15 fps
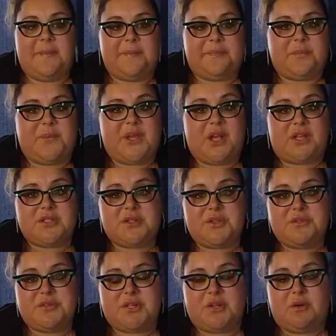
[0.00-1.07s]
We also
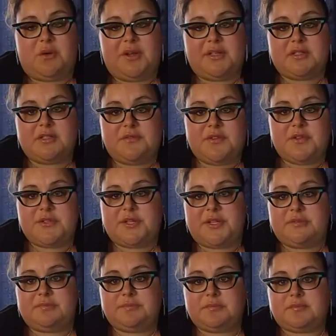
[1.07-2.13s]
use an oil
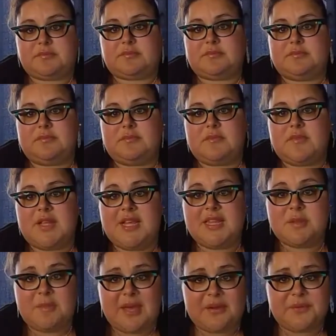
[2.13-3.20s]
diffuser in
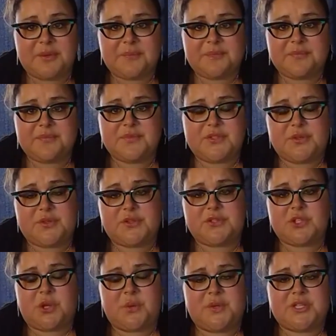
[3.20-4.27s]
the bedroom, so there's
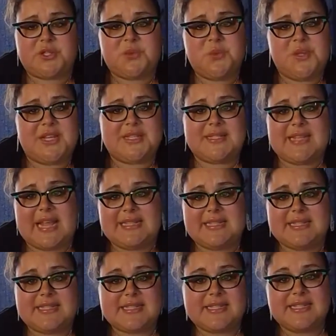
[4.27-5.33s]
always soothing
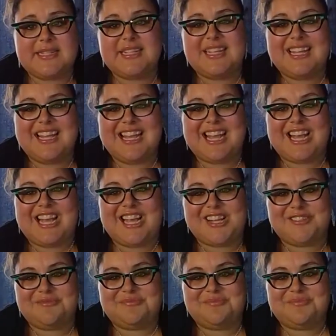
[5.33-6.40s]
scents
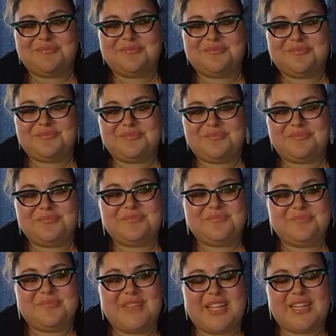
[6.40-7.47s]
in
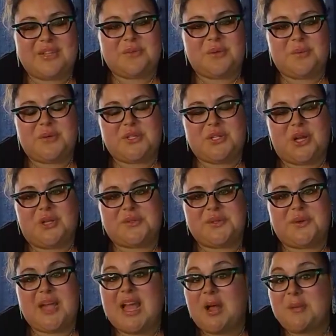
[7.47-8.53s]
the room, which also
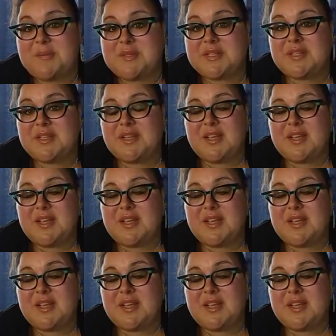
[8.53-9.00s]
helps.